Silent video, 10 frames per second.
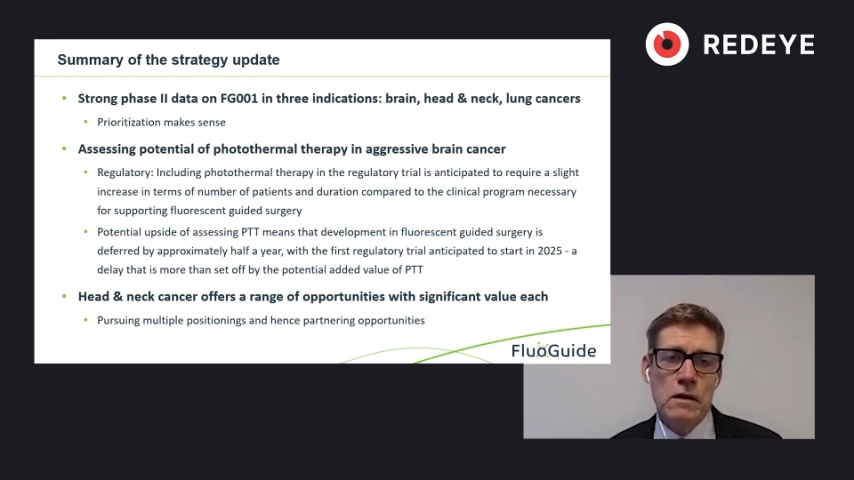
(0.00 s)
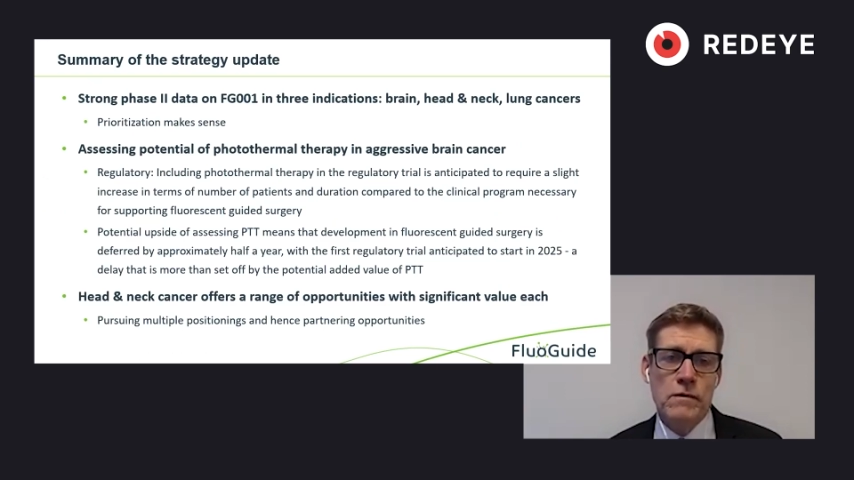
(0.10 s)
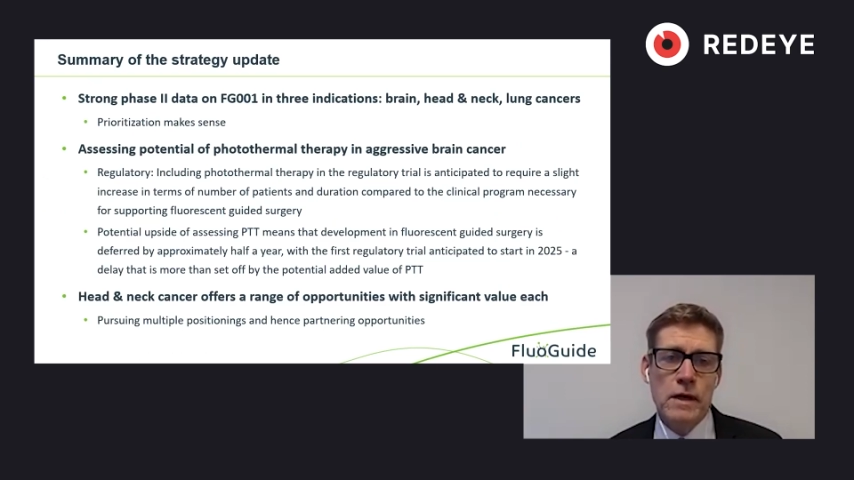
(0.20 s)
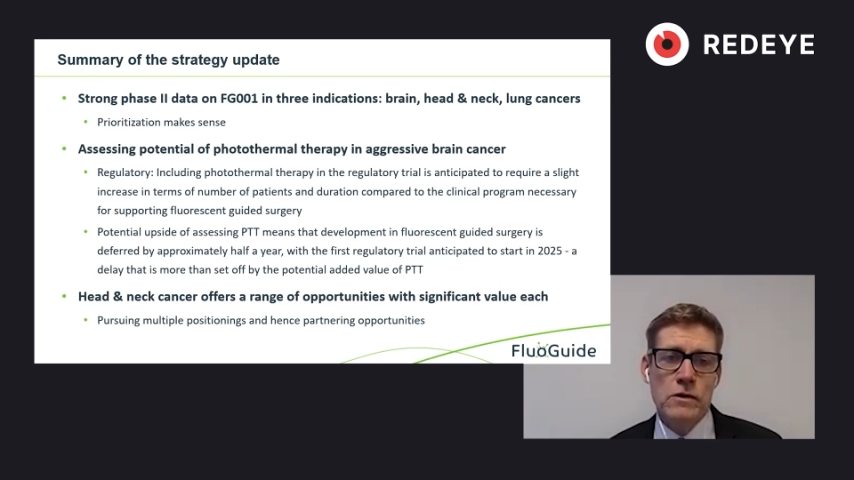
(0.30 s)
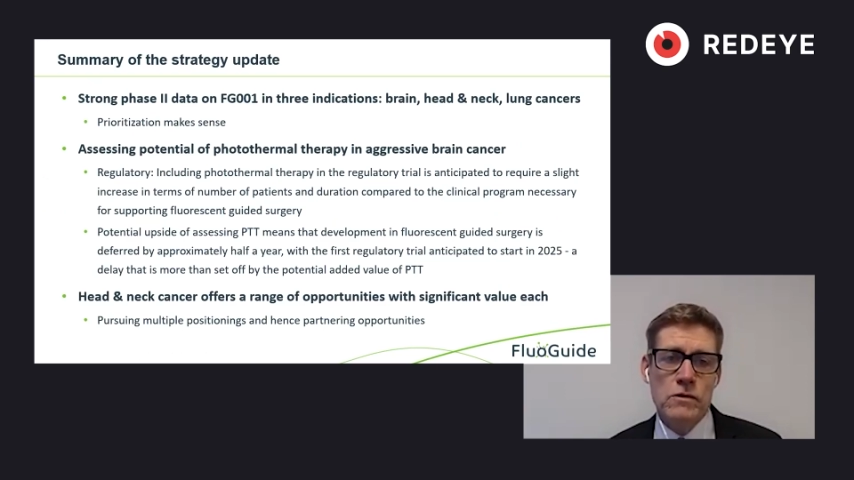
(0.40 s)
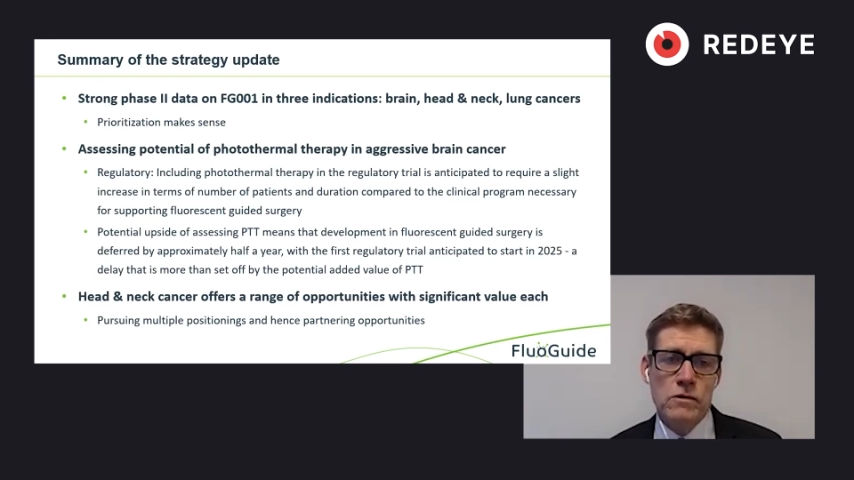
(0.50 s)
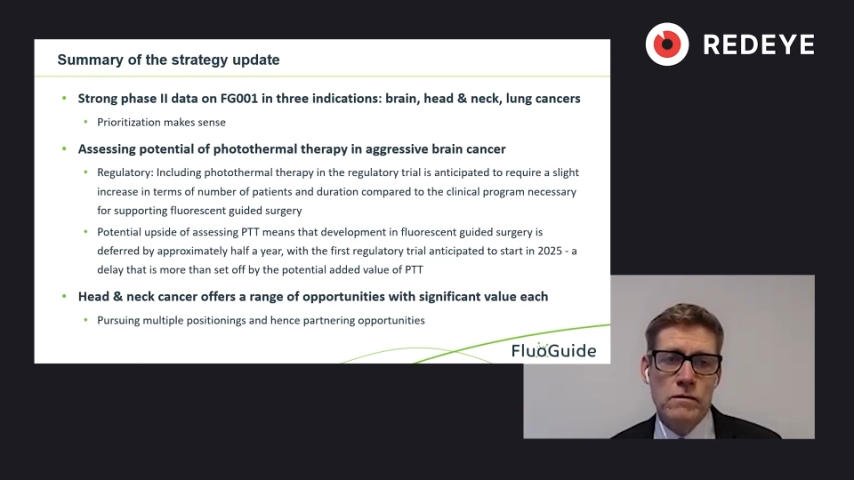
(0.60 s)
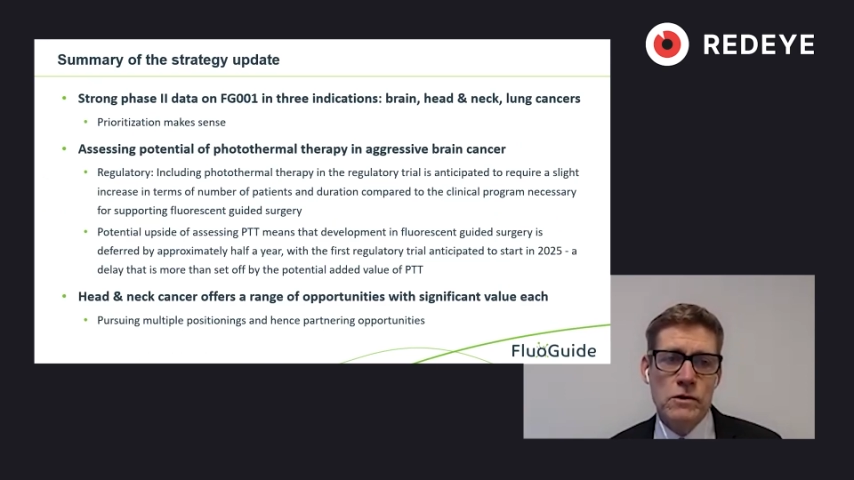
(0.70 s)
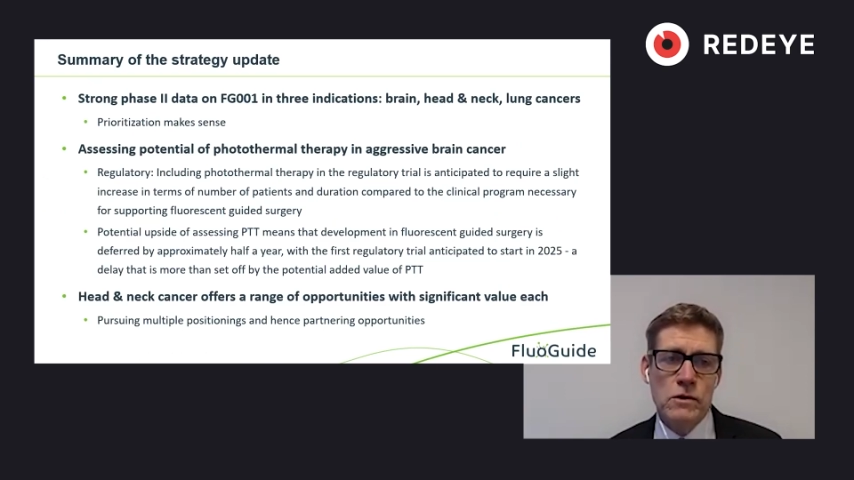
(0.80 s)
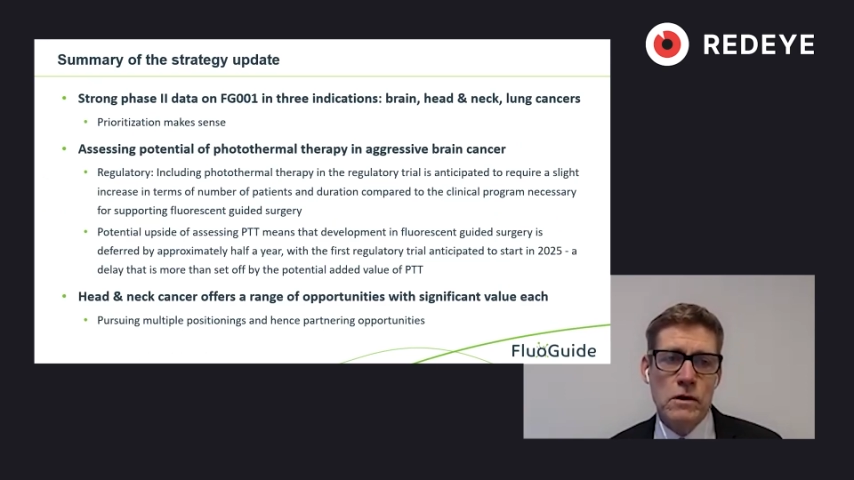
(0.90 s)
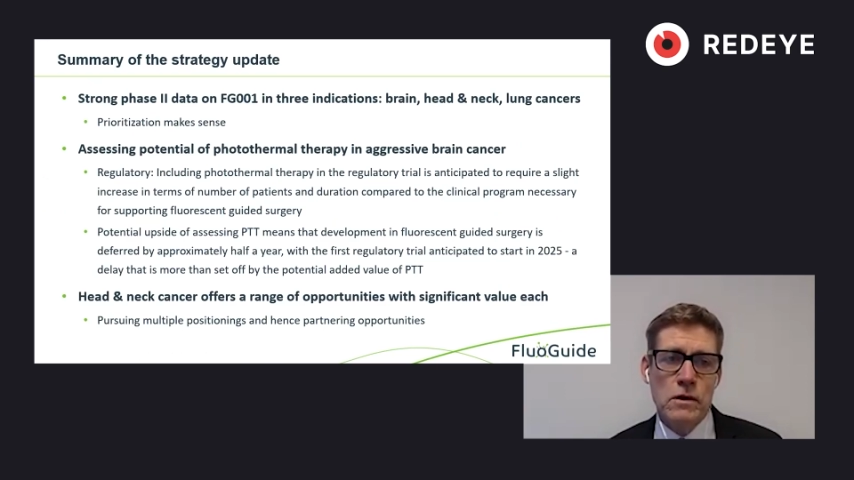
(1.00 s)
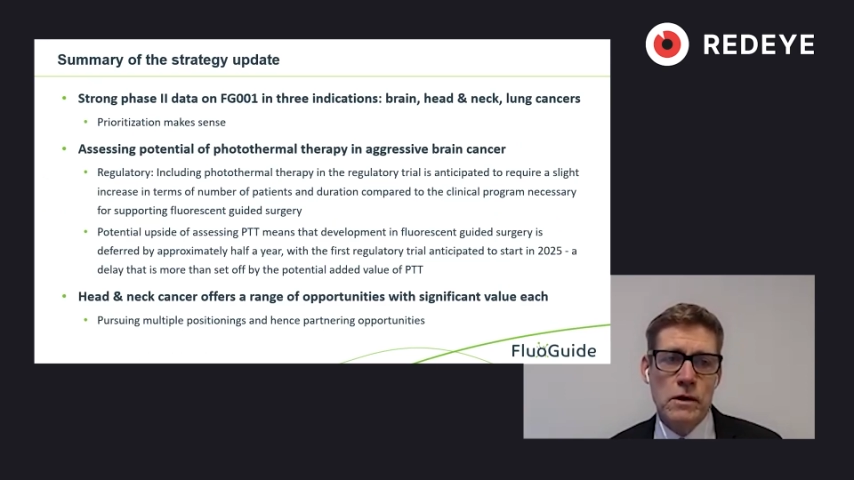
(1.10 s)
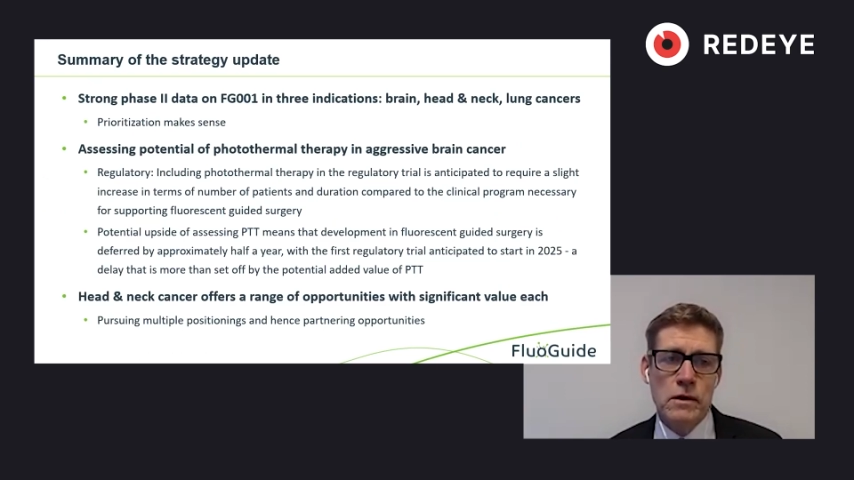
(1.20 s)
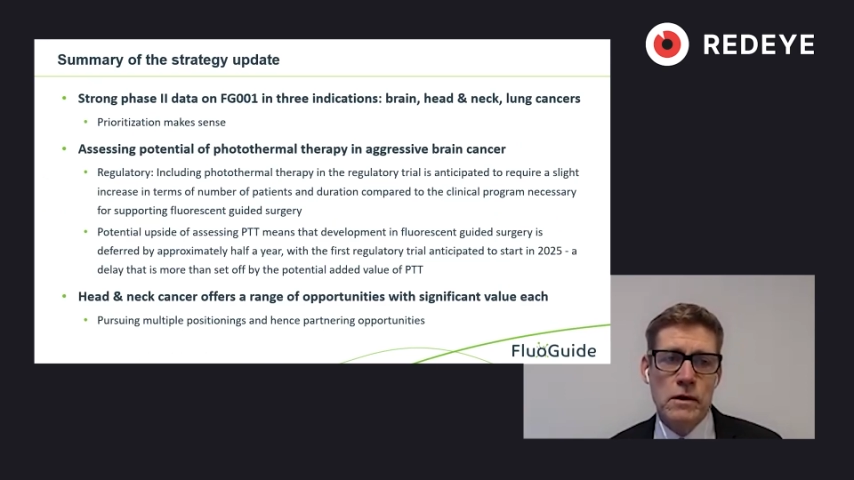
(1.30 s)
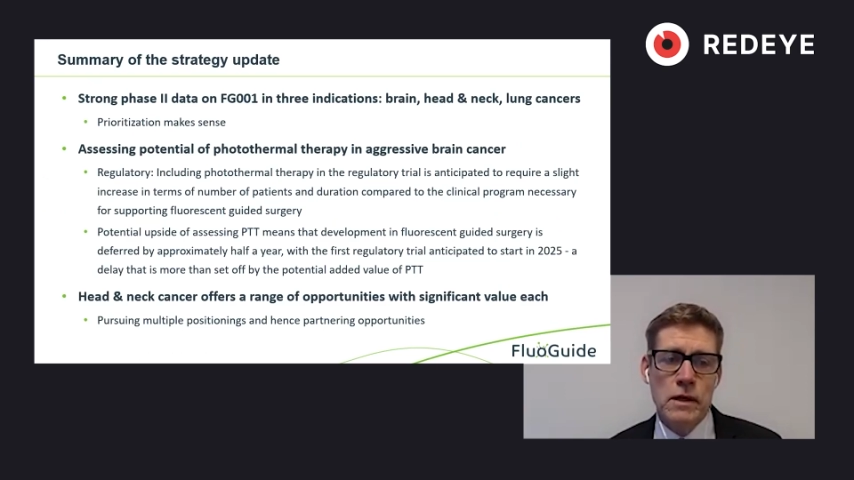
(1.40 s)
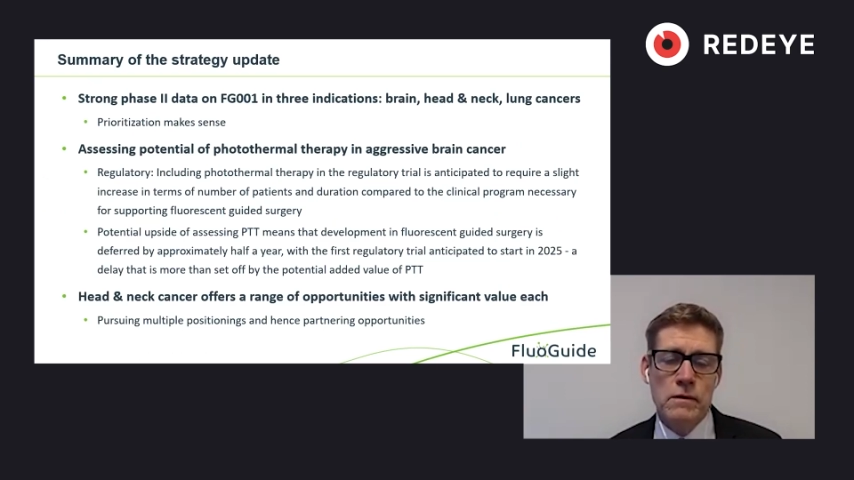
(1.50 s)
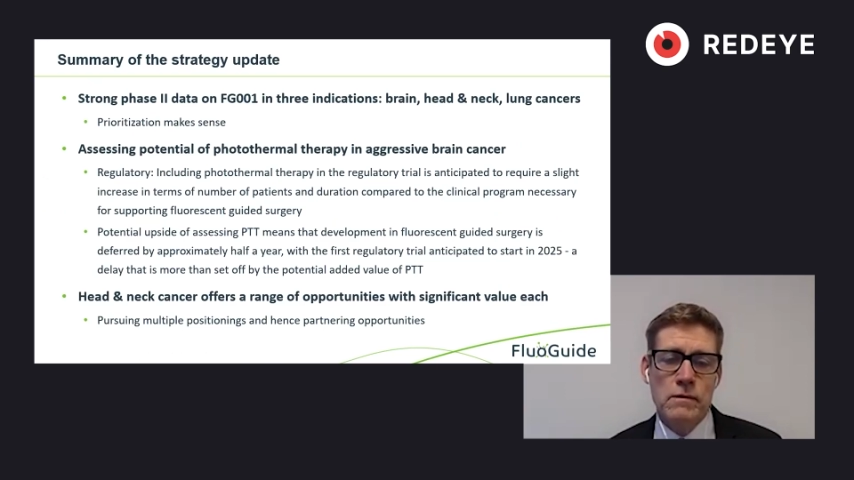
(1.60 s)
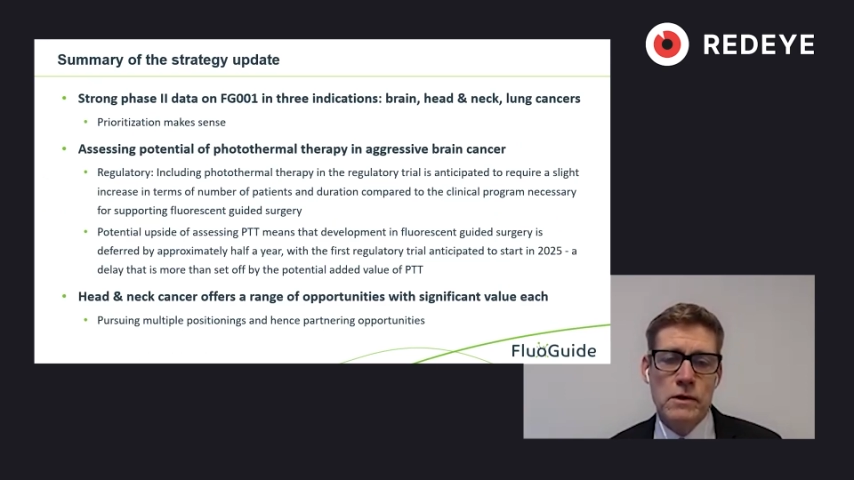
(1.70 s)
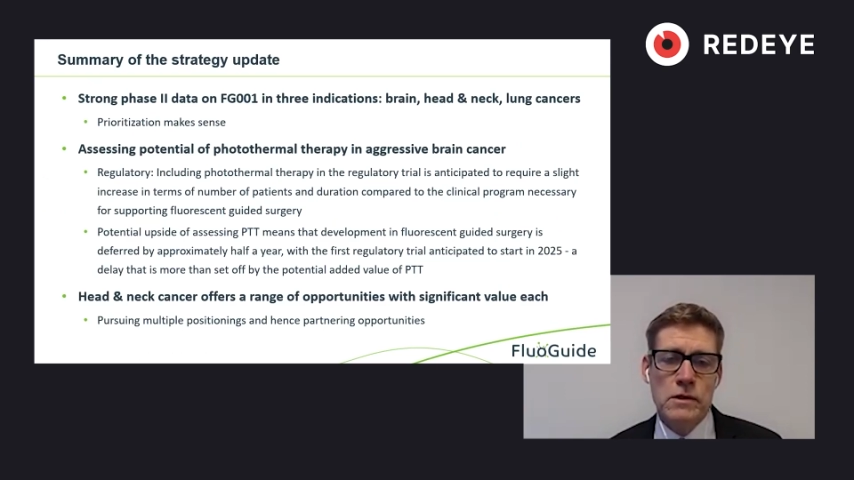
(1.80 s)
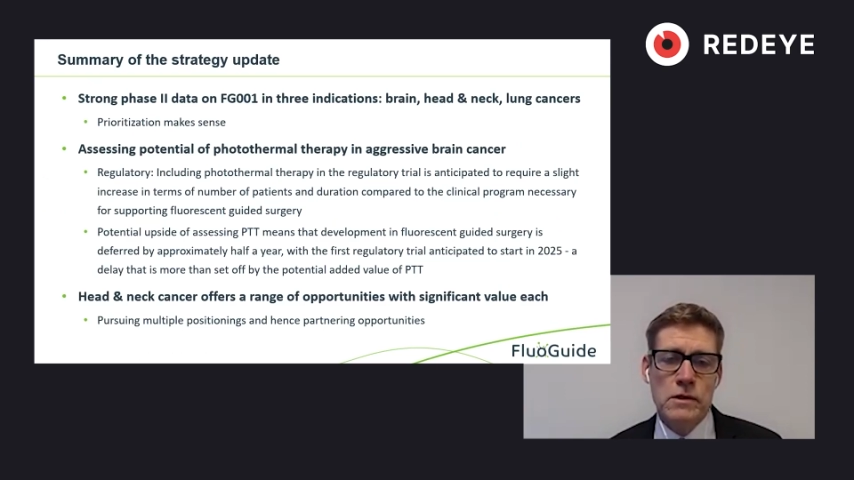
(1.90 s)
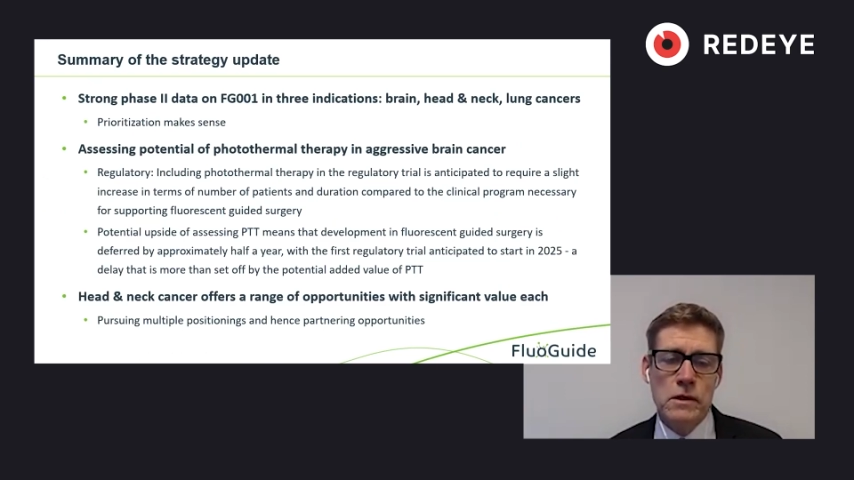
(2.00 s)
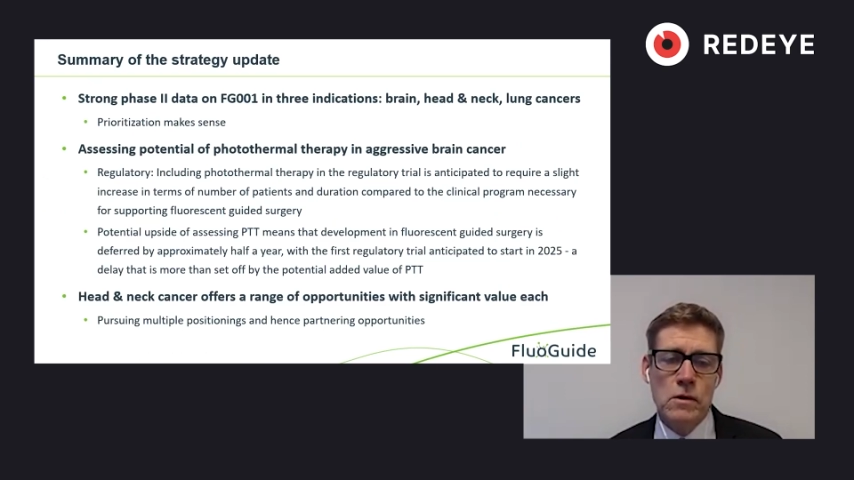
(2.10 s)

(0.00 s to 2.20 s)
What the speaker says: phase 2 results that was